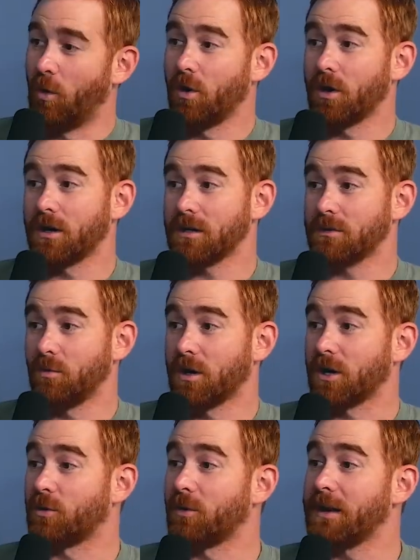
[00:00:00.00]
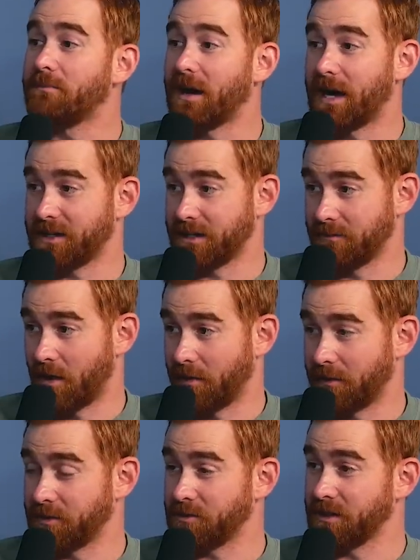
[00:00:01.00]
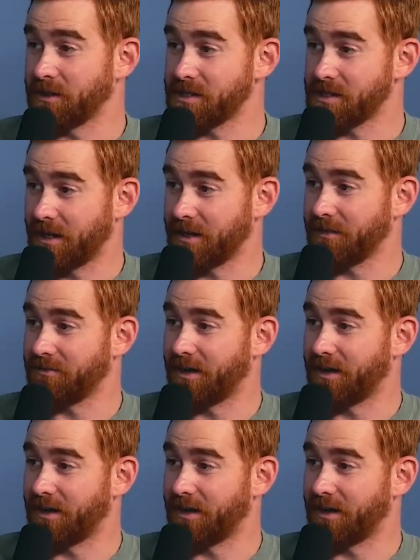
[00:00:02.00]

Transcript: Or like, what a great bonding moment between the son and the